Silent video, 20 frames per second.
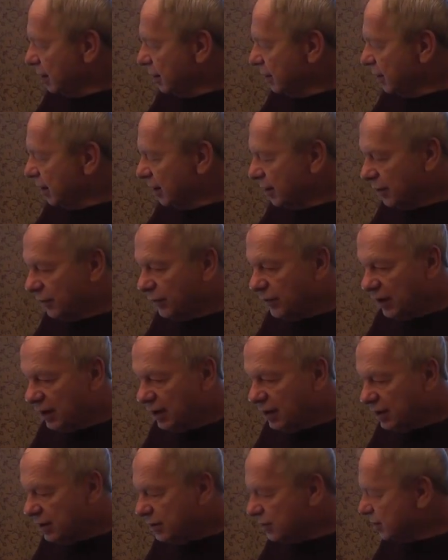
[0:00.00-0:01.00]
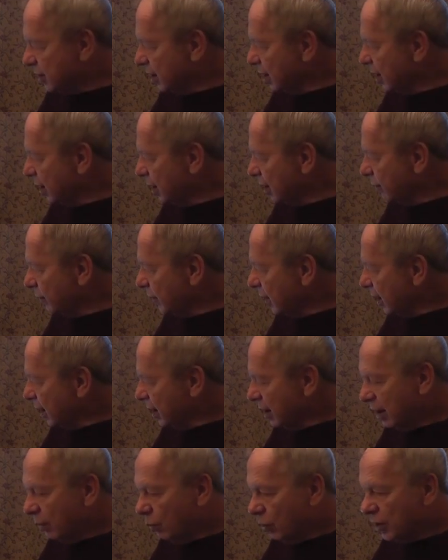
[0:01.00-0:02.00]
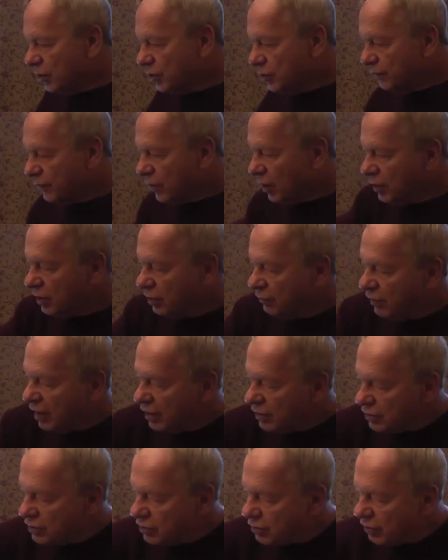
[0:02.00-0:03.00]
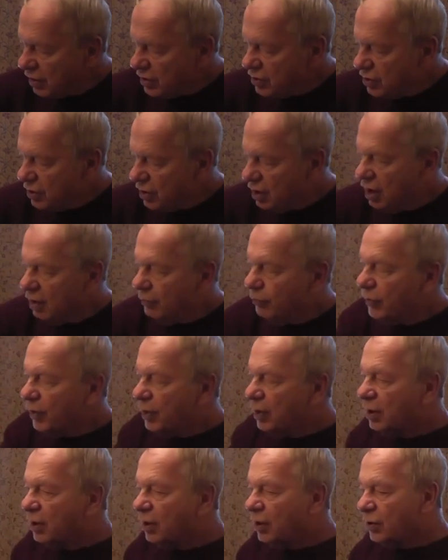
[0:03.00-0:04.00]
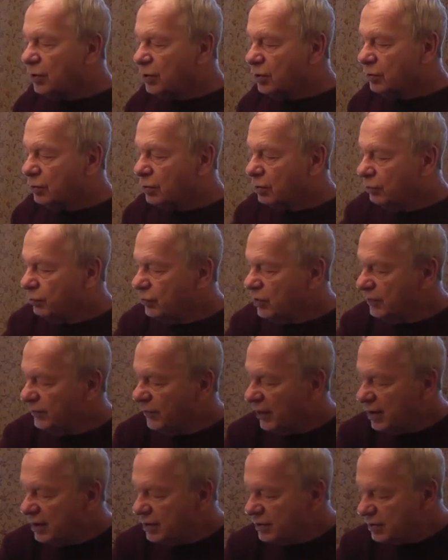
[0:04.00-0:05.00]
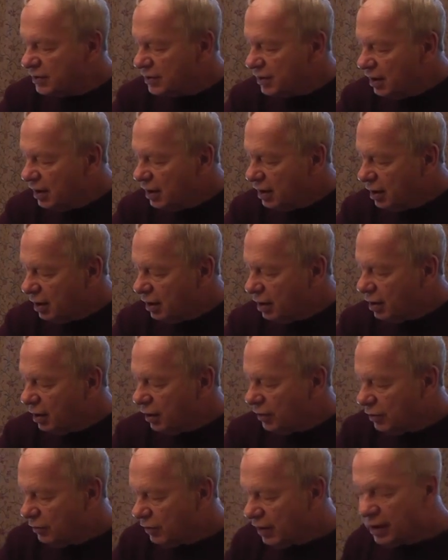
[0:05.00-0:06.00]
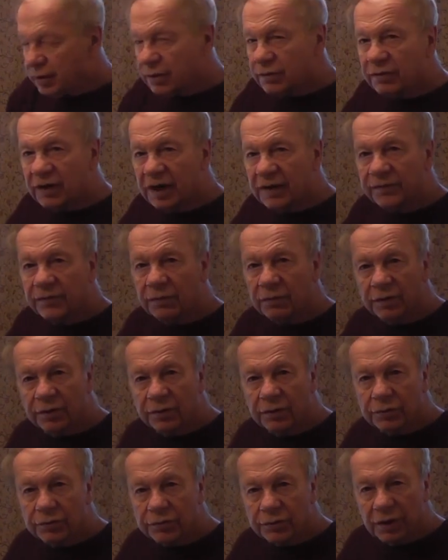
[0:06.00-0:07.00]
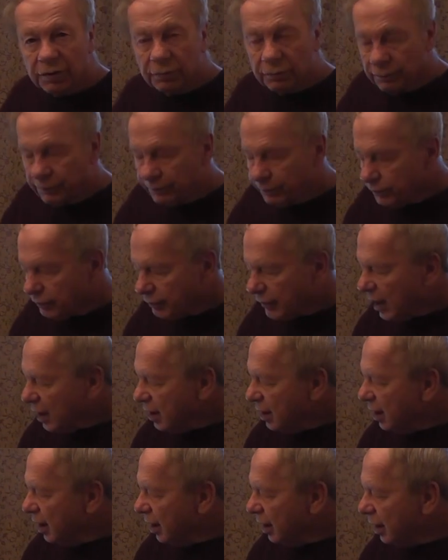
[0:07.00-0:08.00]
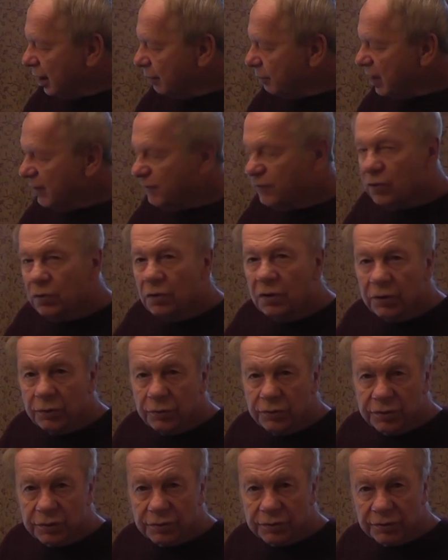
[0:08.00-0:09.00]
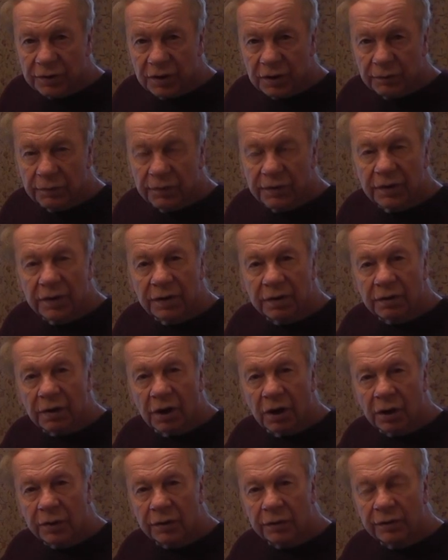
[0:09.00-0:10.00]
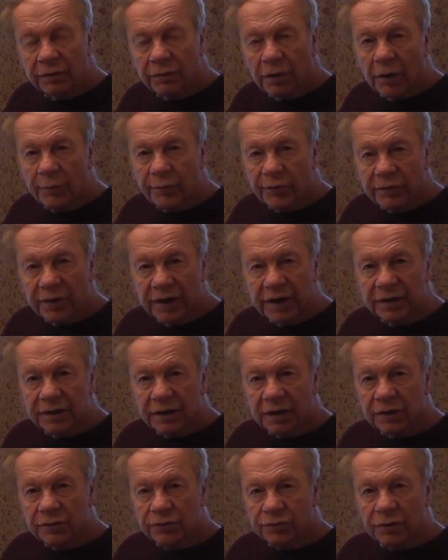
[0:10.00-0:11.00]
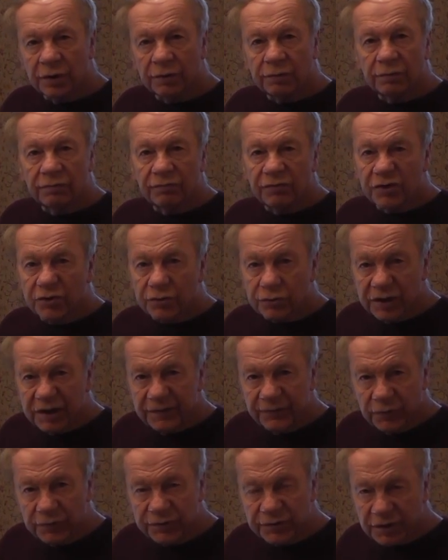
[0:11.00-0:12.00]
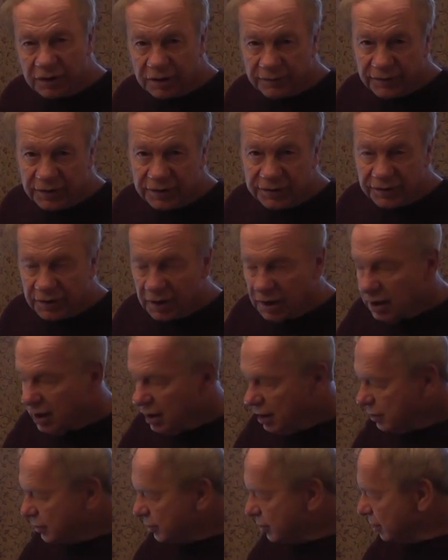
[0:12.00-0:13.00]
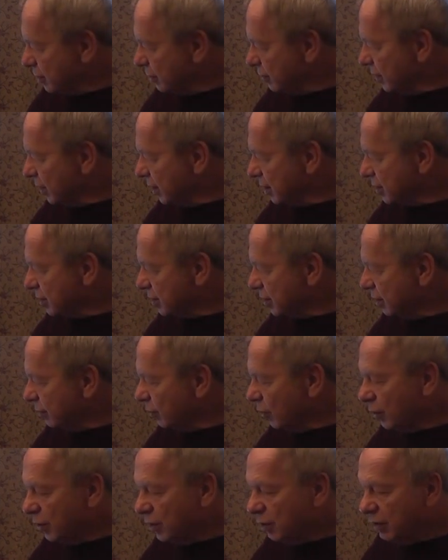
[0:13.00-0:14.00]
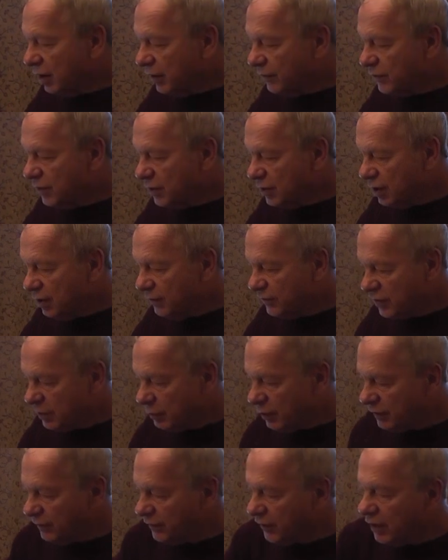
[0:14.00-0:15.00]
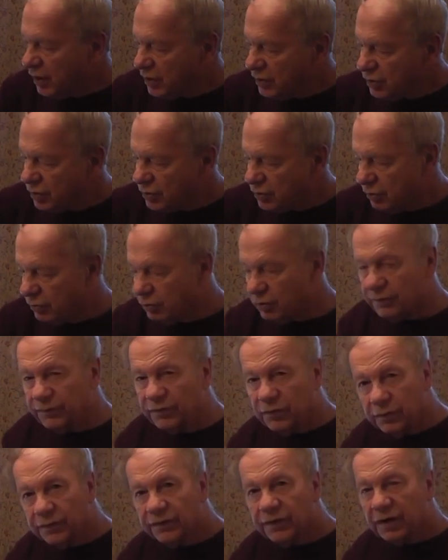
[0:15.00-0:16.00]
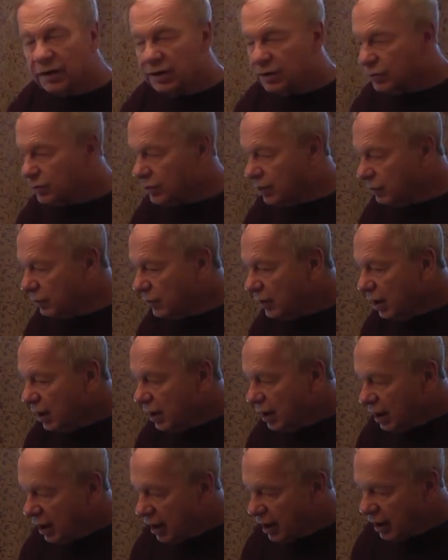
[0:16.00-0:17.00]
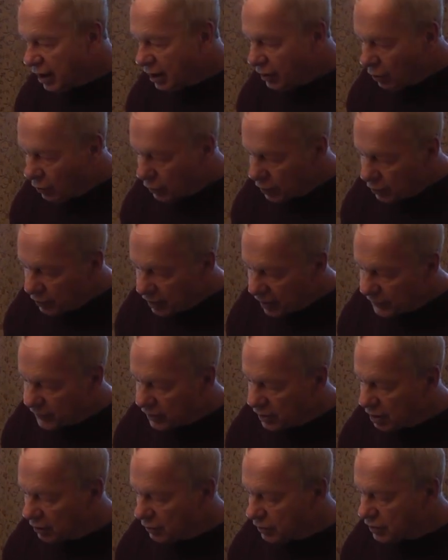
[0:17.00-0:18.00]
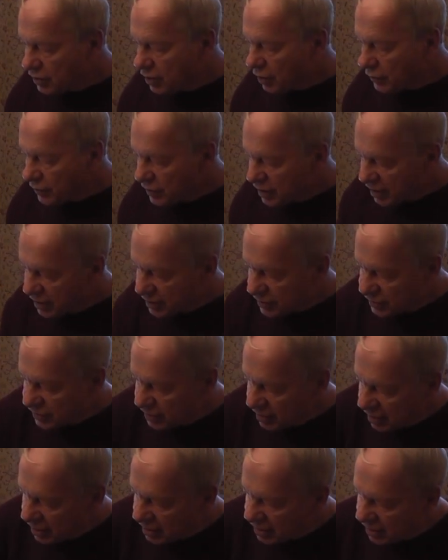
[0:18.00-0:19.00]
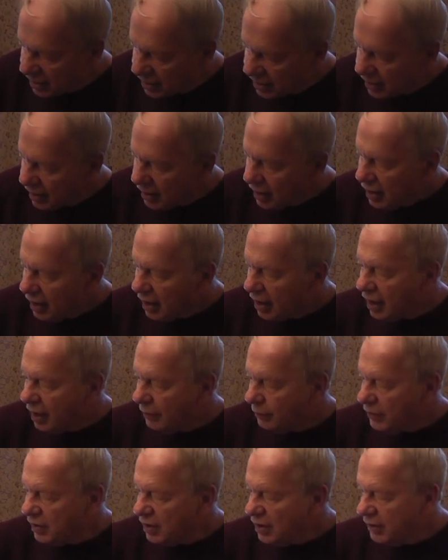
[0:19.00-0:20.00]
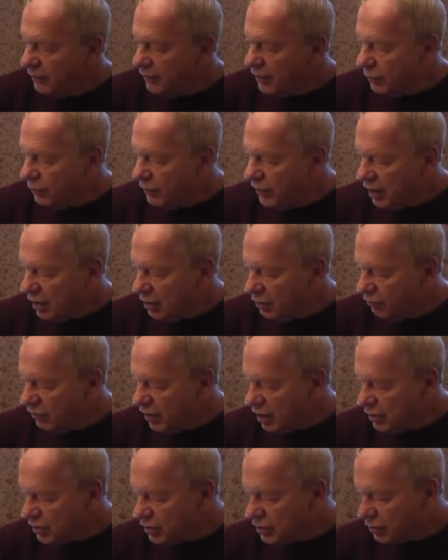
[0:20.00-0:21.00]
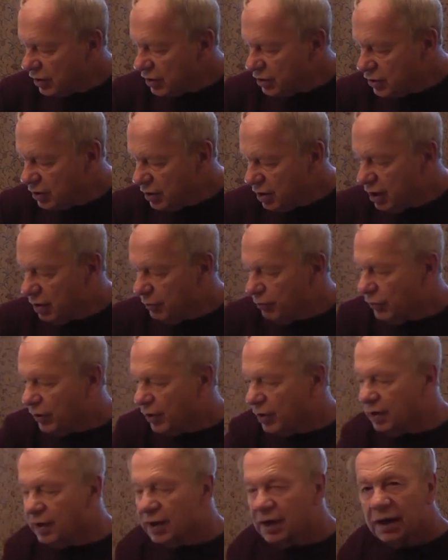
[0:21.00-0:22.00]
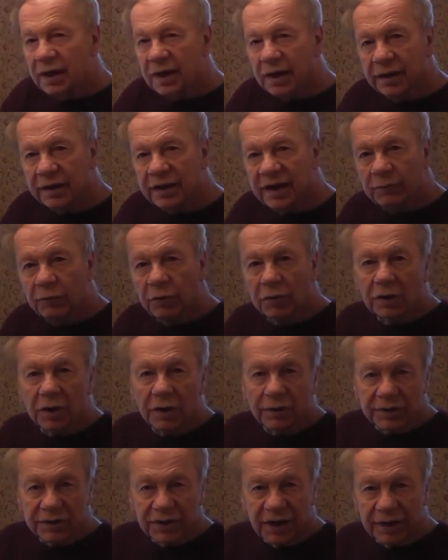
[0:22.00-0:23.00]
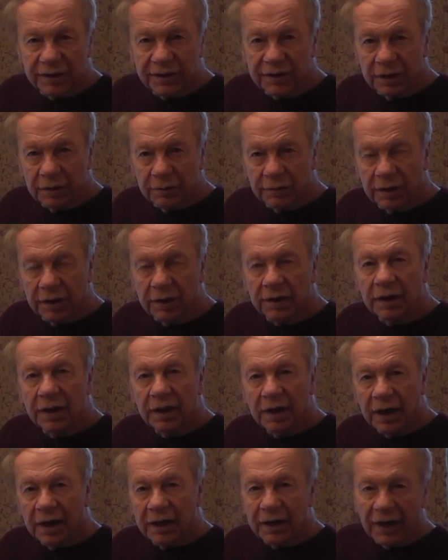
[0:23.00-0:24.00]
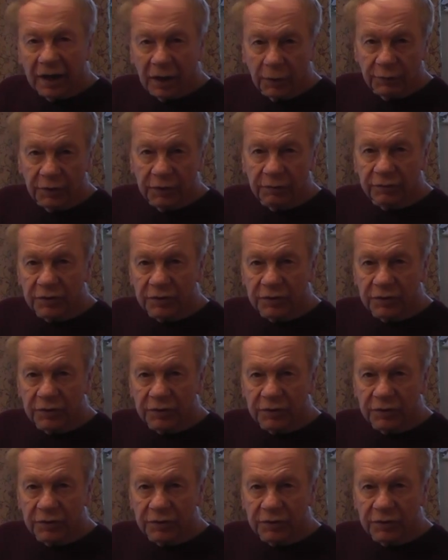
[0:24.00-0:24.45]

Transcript: The other thing is, once you've got your registration number on your device, on your aircraft or on your drone, if you lose your drone, they're going to operate a drone retrieval service, so that all you have to do, if someone finds a drone or if you find a drone, all you have to do is contact the CAA, give them the registration number, and they will contact the owner and help you